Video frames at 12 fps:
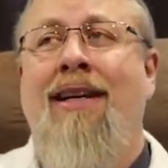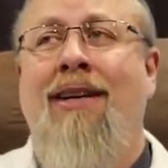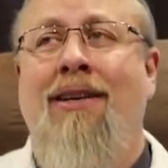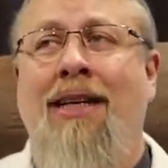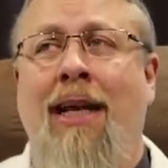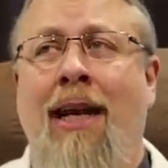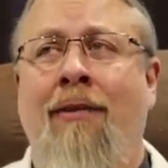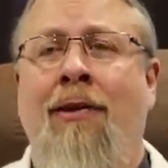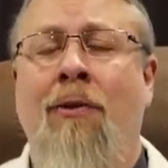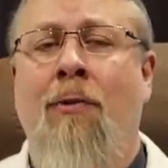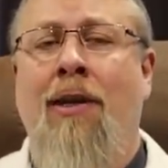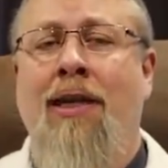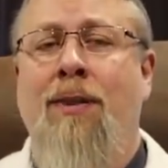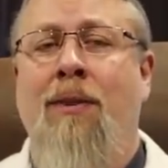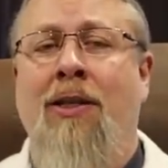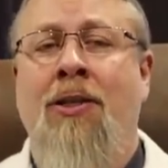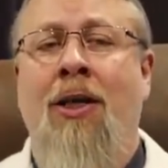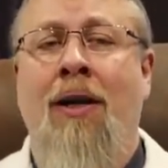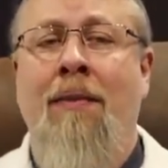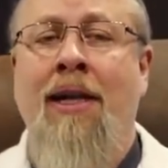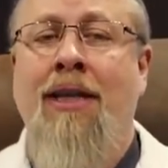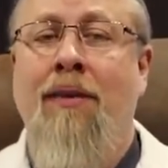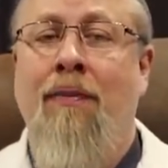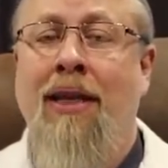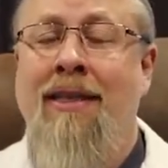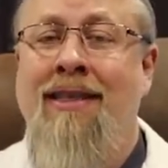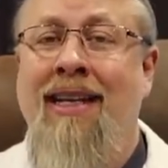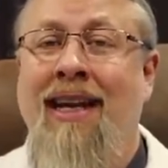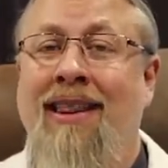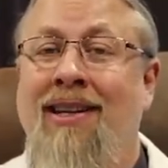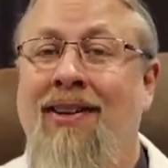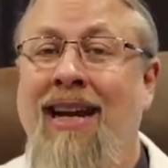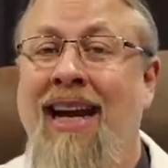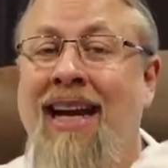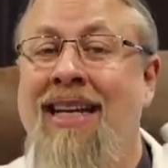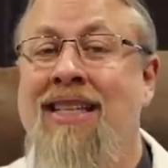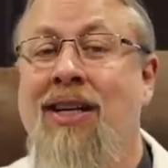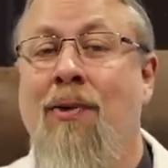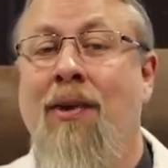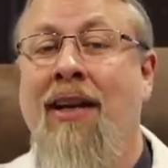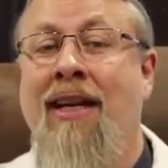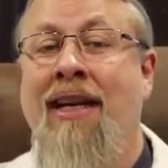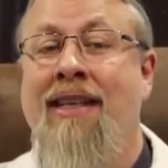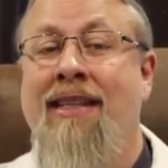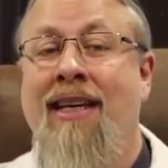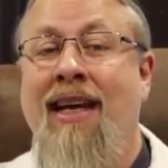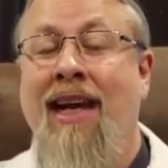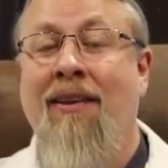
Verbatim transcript: nearly everyone has been chomping at the bits to get their hands on one of these